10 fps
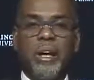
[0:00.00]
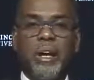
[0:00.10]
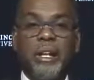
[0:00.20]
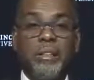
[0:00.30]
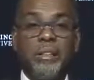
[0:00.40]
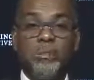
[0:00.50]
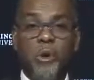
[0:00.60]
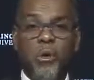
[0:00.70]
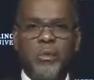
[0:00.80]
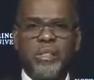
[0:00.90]
in this
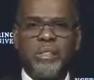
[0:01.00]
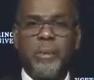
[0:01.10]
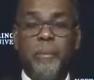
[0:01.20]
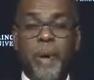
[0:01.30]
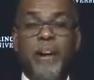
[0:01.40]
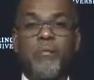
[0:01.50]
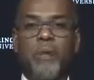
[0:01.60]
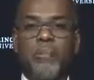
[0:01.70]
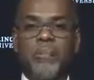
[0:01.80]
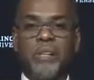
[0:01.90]
moment is the
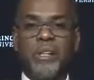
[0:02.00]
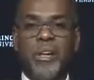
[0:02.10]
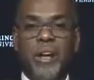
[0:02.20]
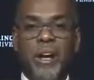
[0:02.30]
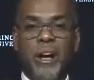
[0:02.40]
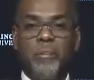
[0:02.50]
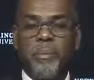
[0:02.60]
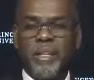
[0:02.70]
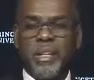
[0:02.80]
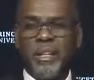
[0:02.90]
bankruptcy of a
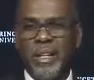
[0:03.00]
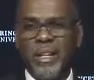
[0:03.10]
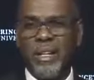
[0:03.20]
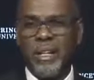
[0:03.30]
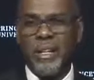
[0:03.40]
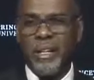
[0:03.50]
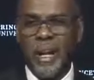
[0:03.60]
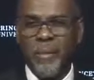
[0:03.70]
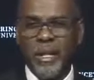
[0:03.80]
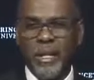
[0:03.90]
particular
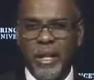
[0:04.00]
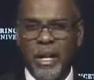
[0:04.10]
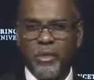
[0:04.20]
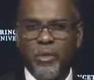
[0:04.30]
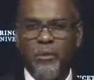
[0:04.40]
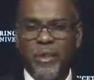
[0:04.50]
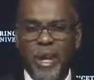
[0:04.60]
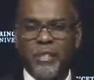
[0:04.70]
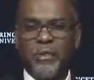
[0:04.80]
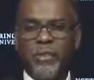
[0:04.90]
economic ideological
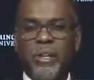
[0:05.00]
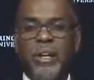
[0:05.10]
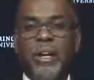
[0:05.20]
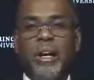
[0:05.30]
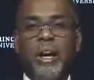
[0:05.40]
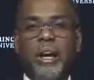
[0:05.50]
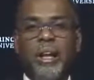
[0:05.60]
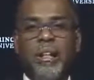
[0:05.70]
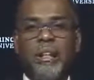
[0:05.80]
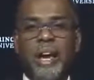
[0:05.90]
philosophy
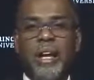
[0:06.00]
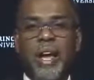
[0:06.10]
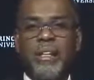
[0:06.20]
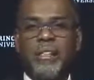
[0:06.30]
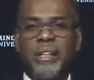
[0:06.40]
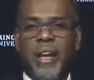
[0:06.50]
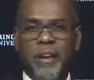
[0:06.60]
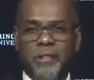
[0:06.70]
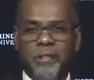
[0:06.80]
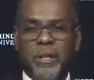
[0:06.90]
that has
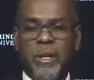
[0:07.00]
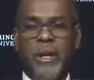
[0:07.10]
left